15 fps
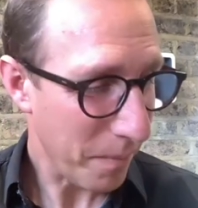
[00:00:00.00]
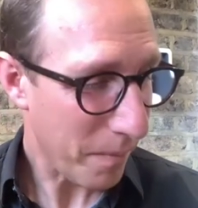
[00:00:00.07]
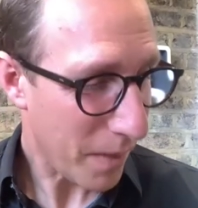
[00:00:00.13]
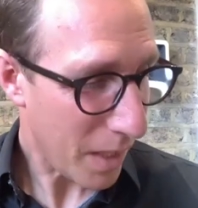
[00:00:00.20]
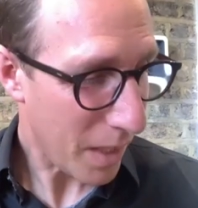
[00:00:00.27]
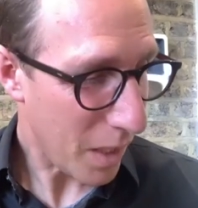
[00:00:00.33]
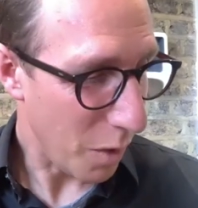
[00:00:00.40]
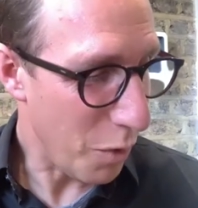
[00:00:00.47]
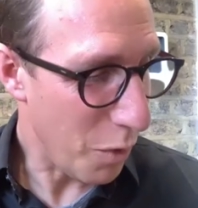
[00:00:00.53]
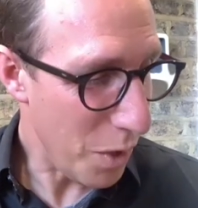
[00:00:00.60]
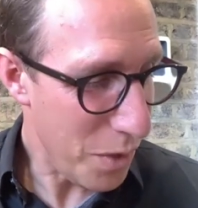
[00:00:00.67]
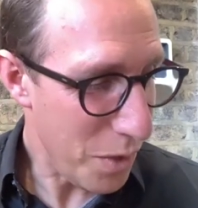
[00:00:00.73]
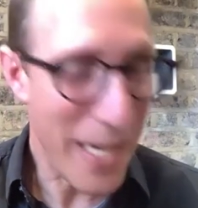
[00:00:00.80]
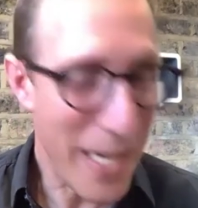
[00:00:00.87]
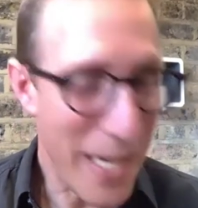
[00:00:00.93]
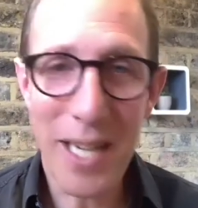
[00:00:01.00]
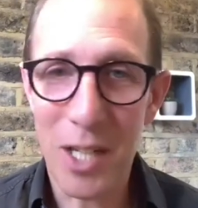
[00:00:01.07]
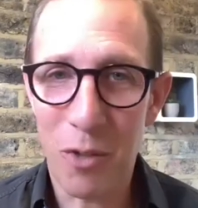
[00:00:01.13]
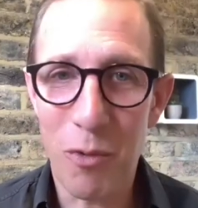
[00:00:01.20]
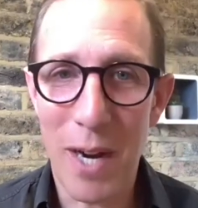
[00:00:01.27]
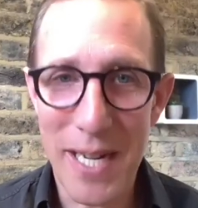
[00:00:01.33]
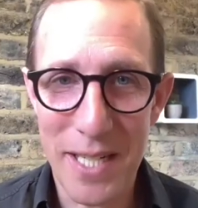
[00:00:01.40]
rooted in a
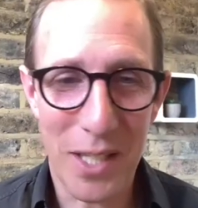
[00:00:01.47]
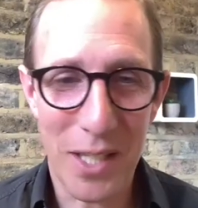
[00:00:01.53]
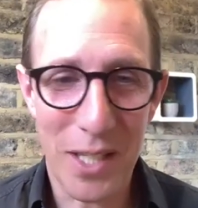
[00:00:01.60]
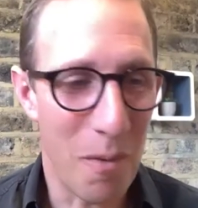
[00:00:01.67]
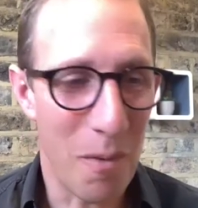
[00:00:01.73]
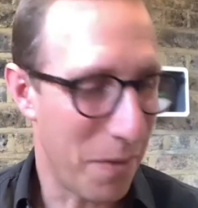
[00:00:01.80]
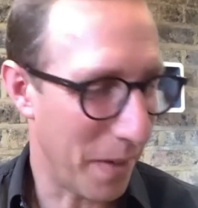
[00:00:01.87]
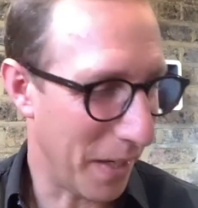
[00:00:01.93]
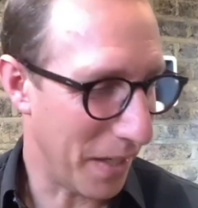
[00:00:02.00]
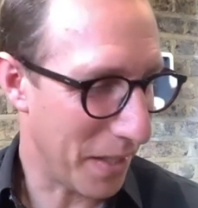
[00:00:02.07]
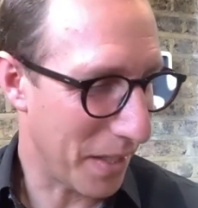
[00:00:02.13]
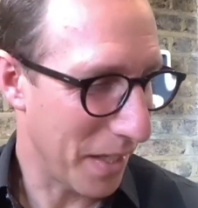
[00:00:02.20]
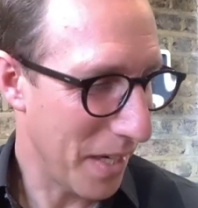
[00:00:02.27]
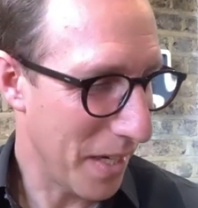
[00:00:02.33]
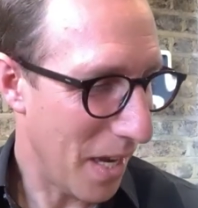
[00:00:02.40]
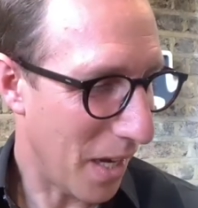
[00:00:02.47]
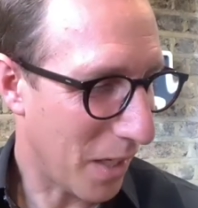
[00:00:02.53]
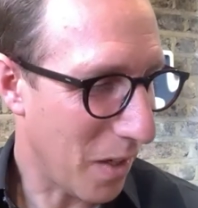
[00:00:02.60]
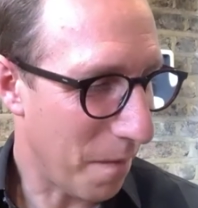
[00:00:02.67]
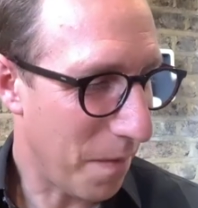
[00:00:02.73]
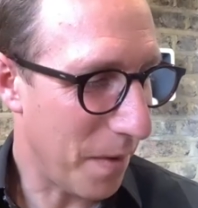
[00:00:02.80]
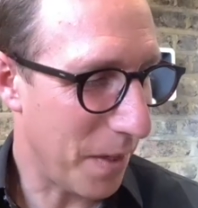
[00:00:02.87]
greater confidence, a
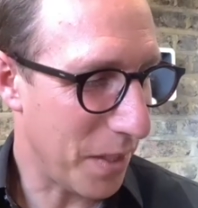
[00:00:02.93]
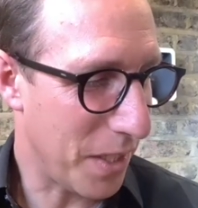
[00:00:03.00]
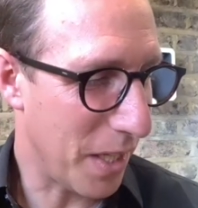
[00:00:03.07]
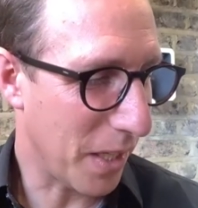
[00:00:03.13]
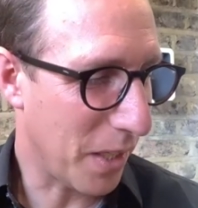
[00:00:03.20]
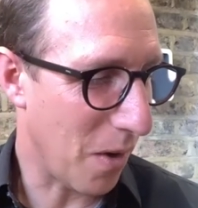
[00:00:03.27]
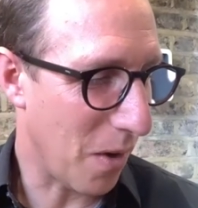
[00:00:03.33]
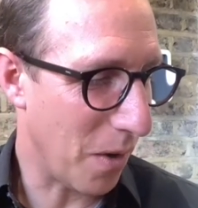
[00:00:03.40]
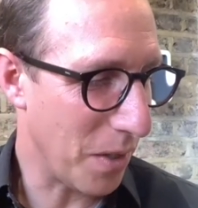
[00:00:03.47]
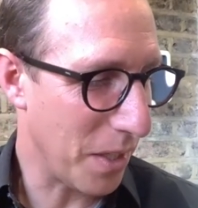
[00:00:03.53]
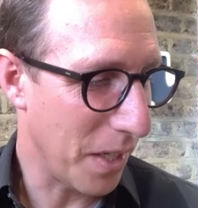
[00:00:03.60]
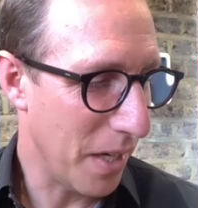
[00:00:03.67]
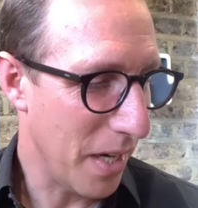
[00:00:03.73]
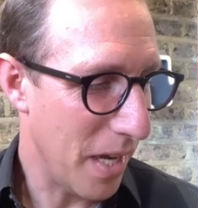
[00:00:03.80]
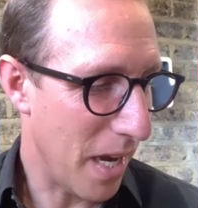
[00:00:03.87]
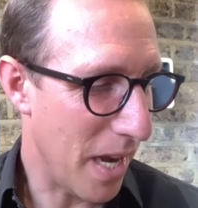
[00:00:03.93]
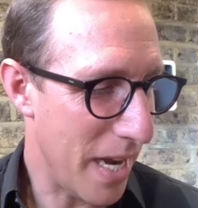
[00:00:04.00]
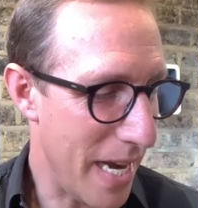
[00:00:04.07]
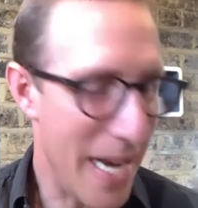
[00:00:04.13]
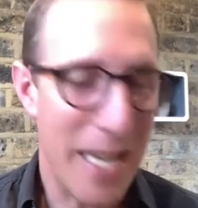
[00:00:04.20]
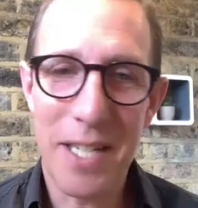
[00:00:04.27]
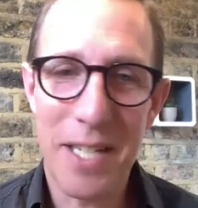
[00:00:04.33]
confidence that God
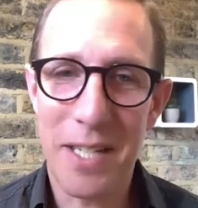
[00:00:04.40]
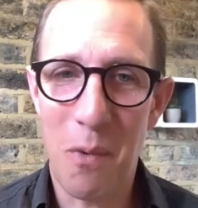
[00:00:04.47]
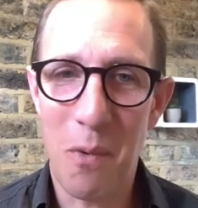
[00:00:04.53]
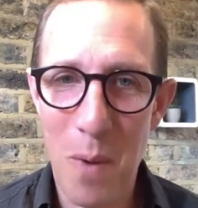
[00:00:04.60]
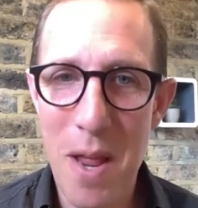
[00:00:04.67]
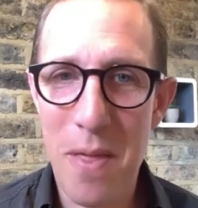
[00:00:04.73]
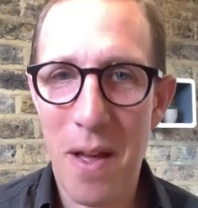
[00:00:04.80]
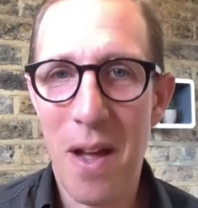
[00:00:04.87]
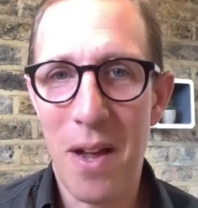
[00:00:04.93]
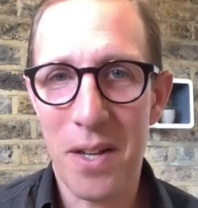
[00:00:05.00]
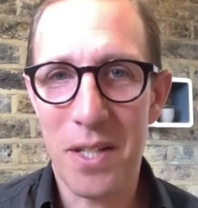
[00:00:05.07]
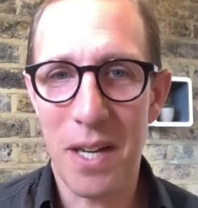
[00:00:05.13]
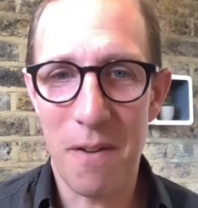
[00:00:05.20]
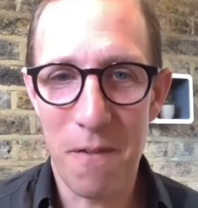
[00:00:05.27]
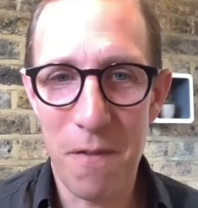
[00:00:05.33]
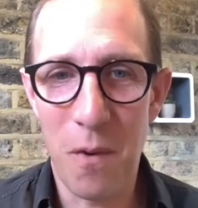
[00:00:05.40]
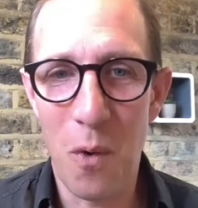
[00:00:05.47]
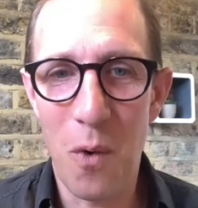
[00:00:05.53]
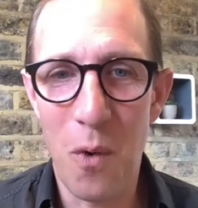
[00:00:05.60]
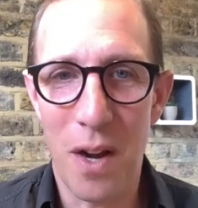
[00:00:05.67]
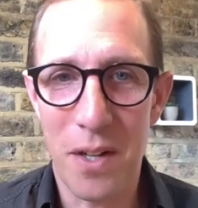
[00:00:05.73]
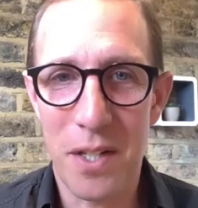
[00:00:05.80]
is with us and
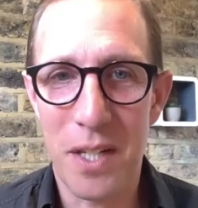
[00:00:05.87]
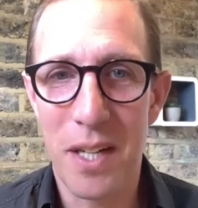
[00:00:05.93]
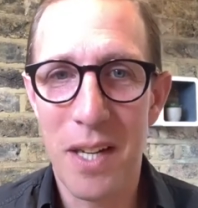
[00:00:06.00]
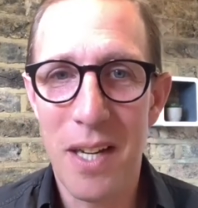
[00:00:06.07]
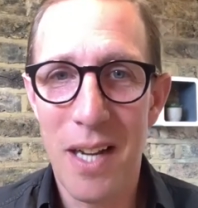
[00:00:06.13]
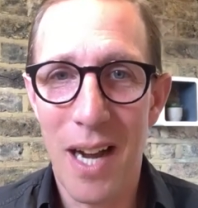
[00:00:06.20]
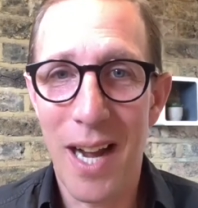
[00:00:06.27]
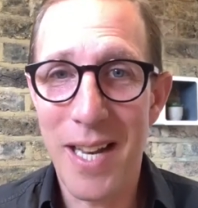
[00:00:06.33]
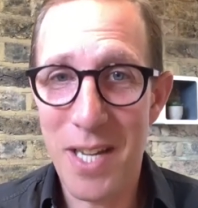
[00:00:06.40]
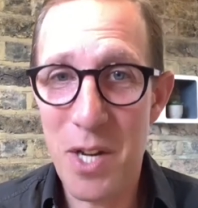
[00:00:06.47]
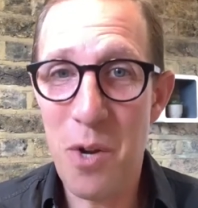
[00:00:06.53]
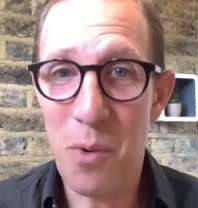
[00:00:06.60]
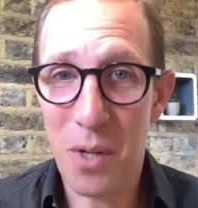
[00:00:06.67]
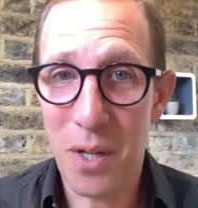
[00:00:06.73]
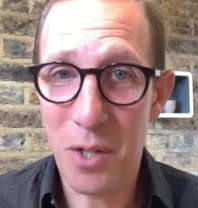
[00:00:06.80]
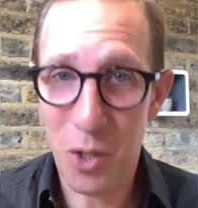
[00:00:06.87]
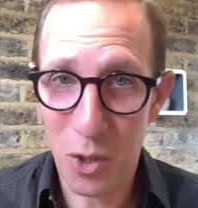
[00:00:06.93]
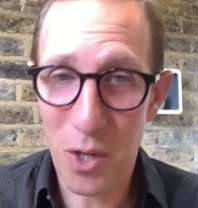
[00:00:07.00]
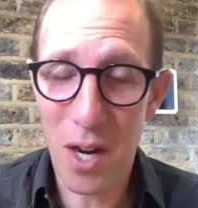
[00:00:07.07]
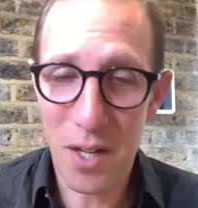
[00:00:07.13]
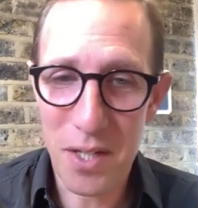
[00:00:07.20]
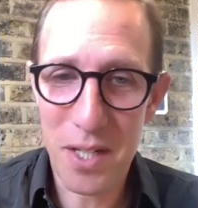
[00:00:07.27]
for us, and you can
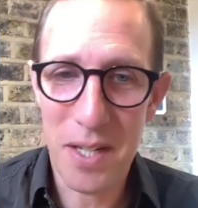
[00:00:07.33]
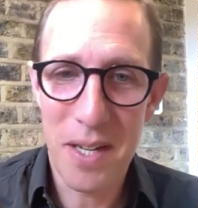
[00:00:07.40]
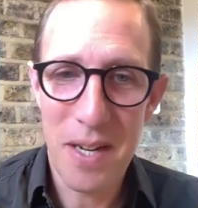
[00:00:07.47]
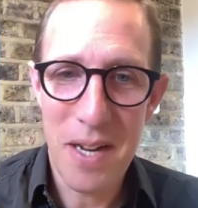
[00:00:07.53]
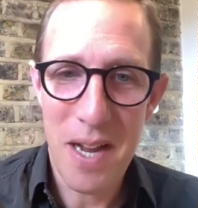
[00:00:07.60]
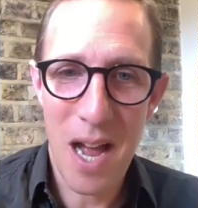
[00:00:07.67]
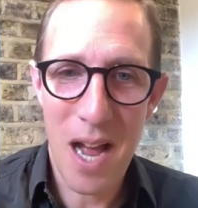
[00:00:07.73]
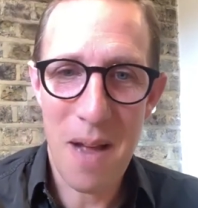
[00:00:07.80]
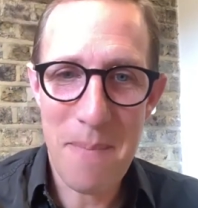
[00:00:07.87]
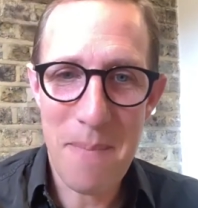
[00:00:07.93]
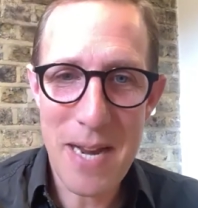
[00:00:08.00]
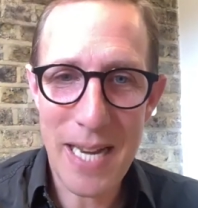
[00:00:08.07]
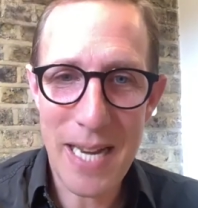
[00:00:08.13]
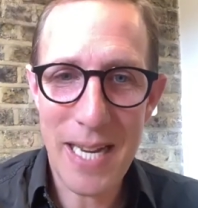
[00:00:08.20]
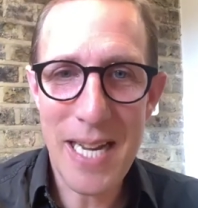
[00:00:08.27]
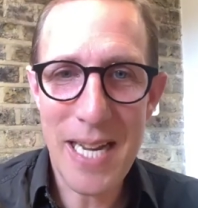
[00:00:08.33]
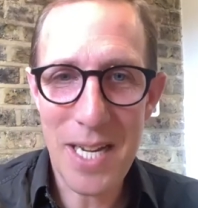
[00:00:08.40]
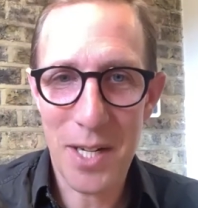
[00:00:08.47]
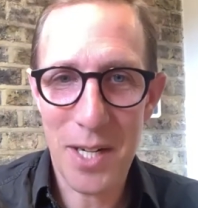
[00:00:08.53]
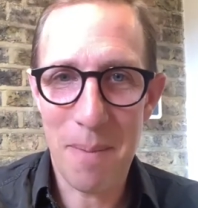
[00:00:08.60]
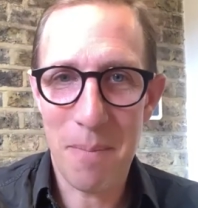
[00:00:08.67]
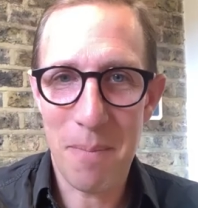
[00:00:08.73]
trust me in
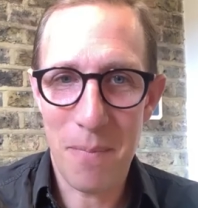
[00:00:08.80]
leadership.